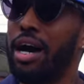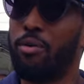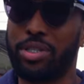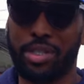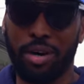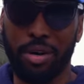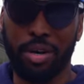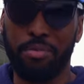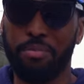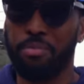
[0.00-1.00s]
I would tell
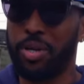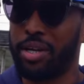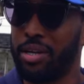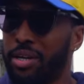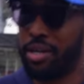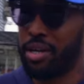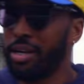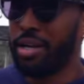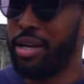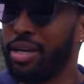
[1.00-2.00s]
him,
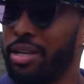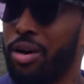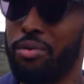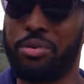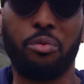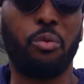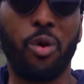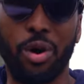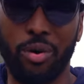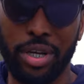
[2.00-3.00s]
yo, the
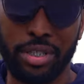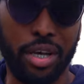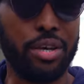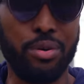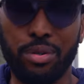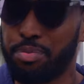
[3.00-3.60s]
world is a huge